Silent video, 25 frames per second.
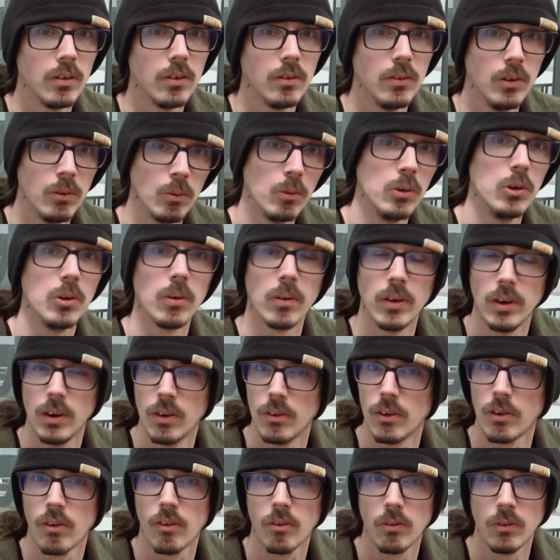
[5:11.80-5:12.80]
new
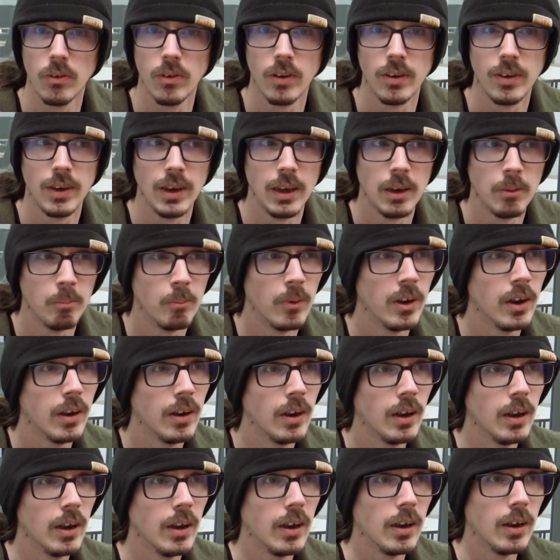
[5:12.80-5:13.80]
joiners to the team,
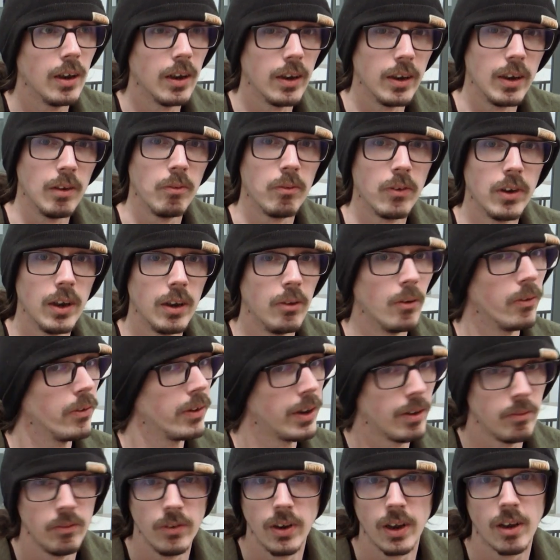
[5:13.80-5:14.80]
and if they
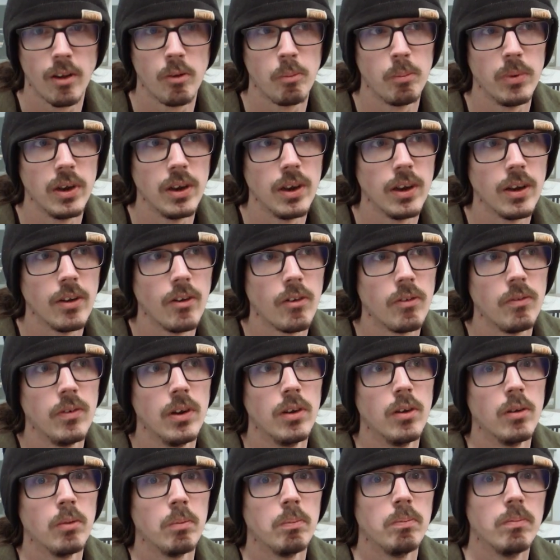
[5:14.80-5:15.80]
don't have the experience
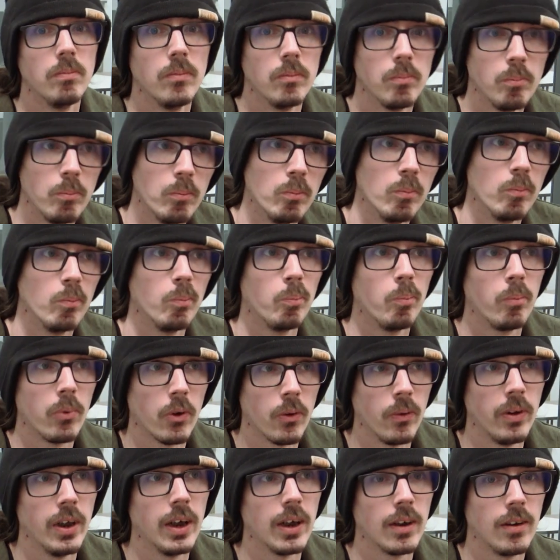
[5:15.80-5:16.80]
with the
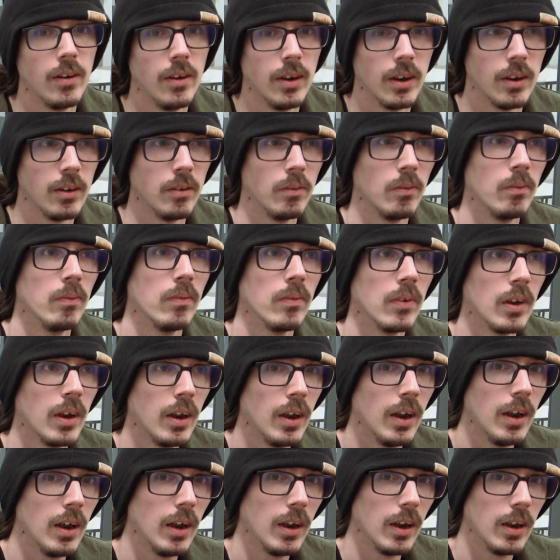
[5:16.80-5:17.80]
product, then
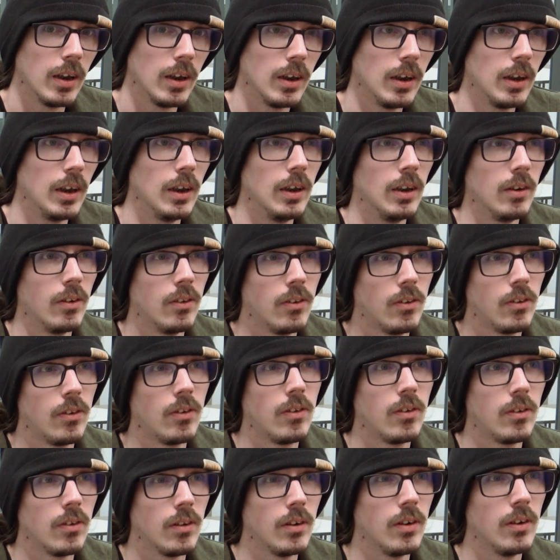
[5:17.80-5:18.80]
it
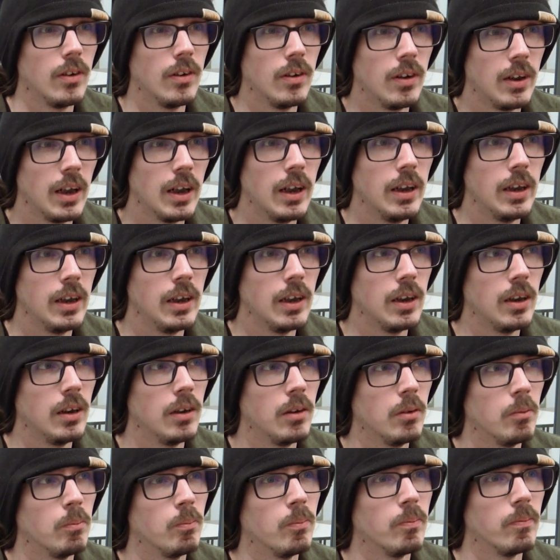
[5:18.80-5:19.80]

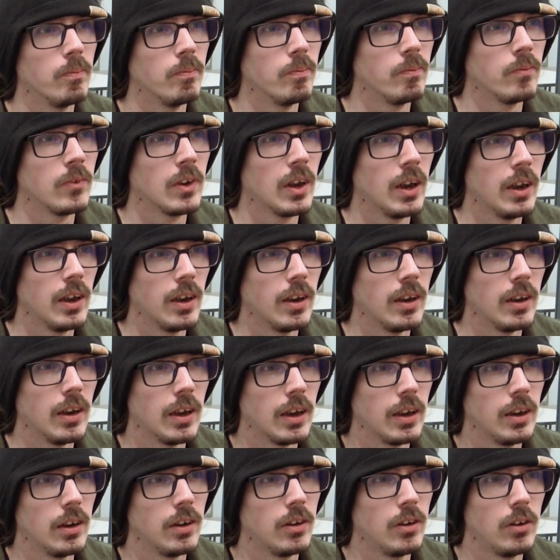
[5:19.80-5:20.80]
really,
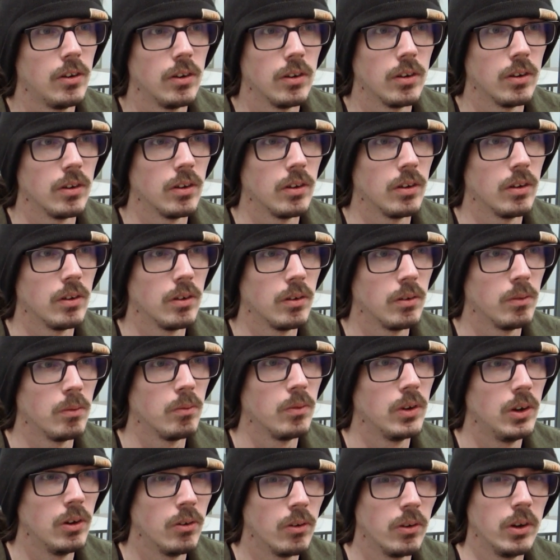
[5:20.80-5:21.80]
like,
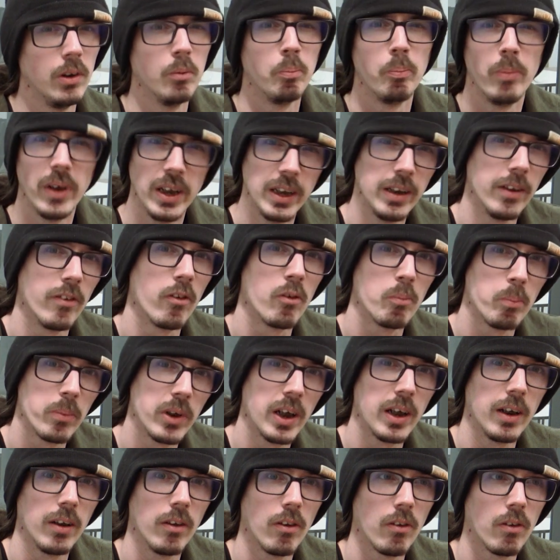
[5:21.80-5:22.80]
you know, you pay its
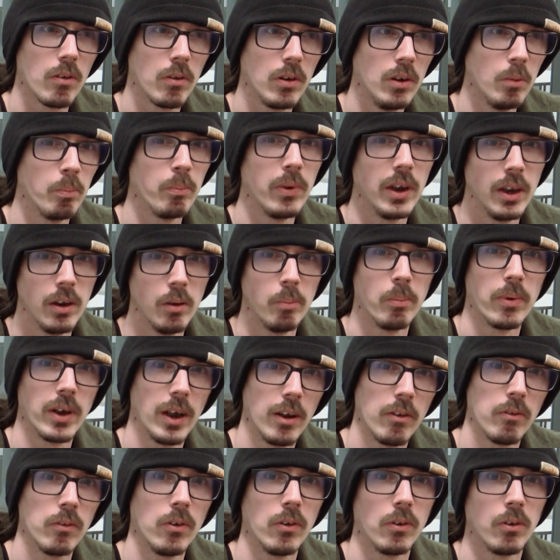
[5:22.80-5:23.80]
price. You pay the
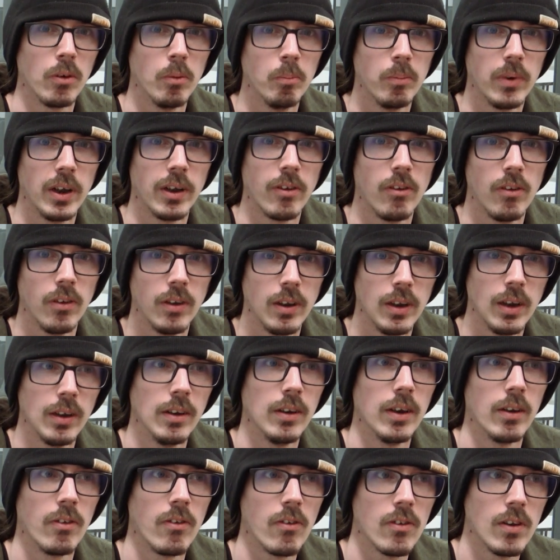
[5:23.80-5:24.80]
price for complexity
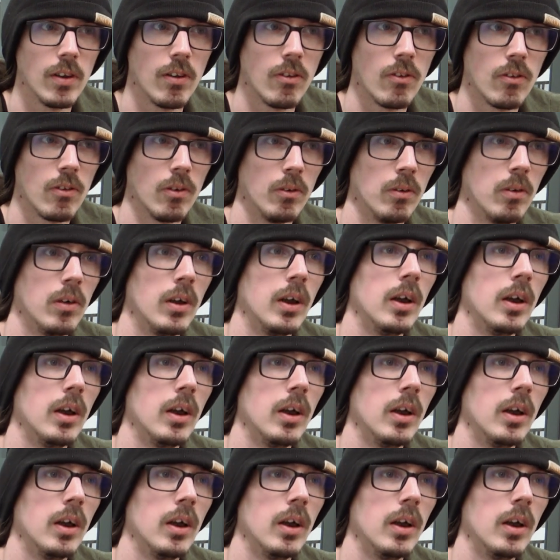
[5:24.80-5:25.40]
in that sense. So,